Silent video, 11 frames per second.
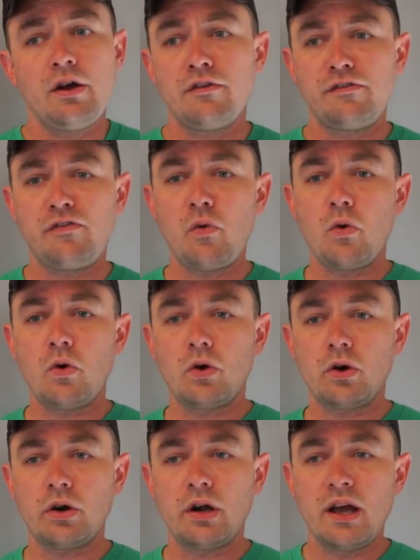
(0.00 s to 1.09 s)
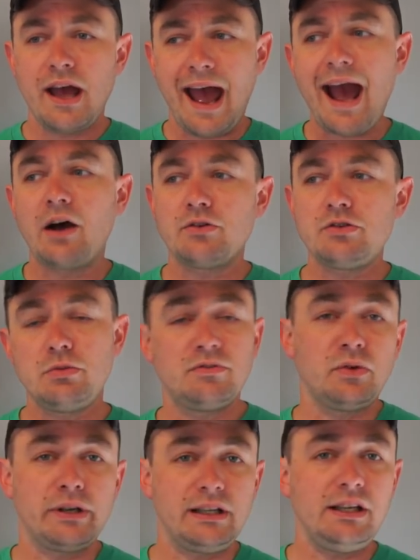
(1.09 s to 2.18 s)
for how to
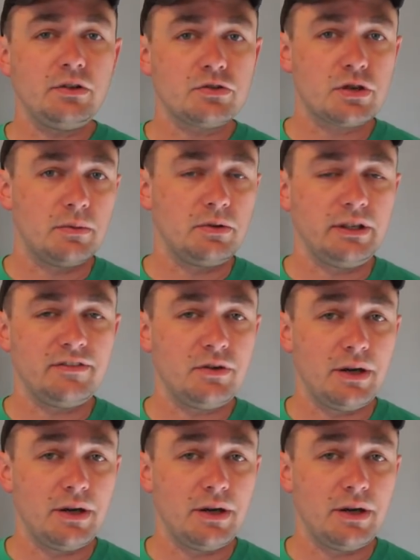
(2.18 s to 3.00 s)
avoid legal trouble if